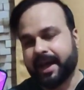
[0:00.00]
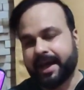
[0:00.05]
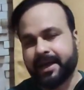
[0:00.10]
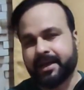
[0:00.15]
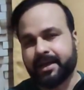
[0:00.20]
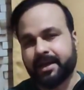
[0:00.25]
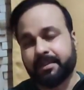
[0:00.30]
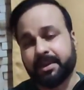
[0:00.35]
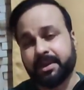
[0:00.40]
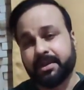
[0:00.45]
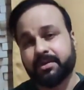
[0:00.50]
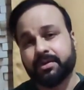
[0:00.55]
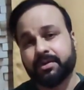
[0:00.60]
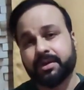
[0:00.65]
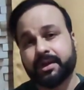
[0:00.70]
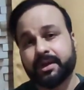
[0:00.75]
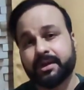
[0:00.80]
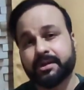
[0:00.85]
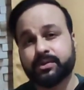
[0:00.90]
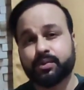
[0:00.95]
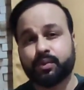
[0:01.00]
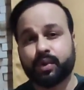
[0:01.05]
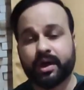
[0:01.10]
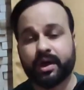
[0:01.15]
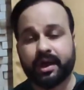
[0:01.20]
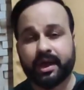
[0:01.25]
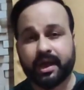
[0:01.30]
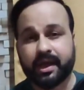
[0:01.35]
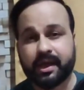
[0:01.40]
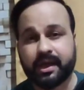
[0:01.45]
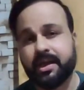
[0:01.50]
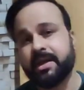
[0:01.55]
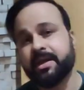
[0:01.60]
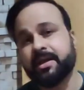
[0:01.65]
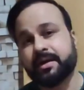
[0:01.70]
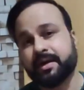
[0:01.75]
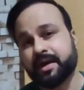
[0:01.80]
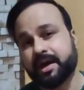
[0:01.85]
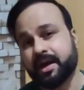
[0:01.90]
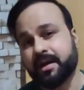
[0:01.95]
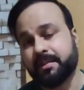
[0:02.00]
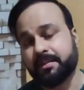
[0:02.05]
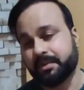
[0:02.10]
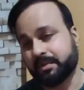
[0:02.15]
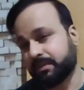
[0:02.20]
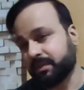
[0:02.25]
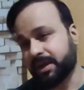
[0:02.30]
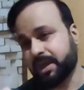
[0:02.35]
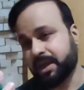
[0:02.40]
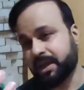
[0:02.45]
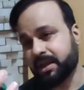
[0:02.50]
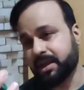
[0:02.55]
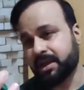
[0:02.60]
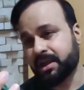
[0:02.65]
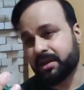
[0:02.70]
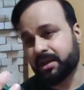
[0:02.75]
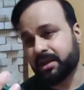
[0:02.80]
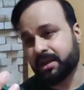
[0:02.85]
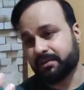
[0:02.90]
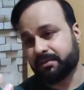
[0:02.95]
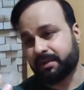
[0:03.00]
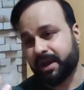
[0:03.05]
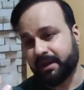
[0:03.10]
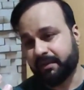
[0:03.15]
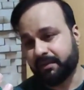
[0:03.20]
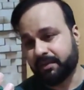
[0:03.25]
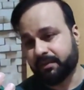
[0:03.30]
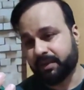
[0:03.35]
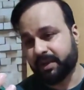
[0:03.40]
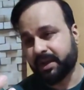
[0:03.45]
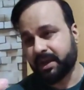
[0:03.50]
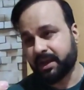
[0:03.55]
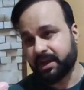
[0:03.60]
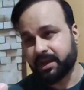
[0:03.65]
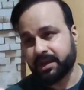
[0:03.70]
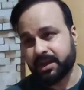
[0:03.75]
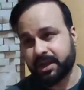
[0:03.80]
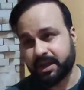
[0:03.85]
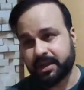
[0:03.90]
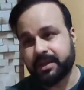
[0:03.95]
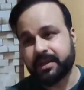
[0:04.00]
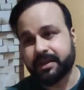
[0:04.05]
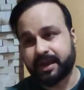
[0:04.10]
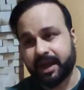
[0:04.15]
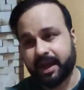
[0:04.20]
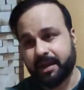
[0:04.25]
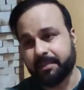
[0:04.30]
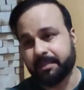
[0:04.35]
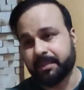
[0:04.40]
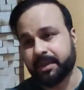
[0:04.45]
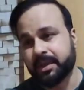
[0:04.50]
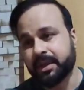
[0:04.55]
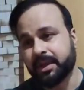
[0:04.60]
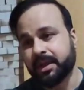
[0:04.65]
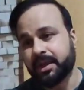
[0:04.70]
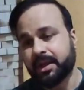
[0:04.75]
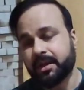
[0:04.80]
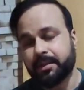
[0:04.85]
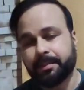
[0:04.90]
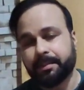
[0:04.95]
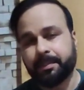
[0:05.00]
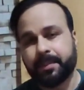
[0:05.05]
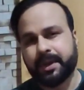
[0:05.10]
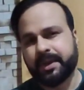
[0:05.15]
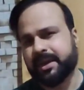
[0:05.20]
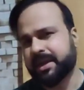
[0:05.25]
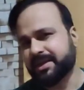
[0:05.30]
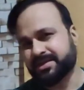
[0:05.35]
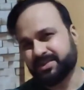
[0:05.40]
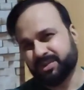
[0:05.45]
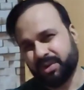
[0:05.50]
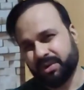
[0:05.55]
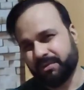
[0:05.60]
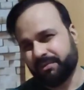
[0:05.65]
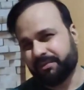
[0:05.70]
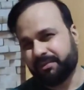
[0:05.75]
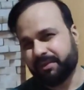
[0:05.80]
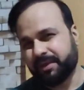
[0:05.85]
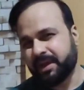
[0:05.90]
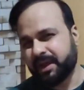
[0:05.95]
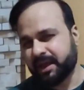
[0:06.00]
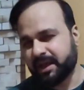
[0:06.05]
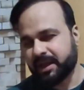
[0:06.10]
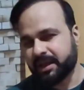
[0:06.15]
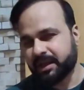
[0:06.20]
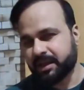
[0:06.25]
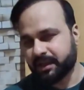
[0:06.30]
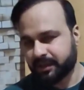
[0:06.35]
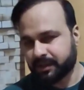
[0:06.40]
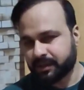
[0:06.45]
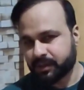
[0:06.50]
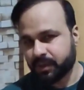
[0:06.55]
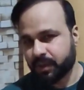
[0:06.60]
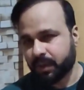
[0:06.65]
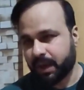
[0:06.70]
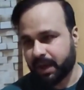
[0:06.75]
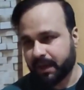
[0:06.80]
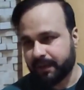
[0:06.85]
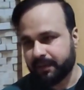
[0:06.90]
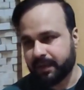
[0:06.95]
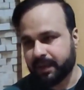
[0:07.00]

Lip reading: I mean, though it is 180 gram, 185 or 188 gram, but does not feel so heavy.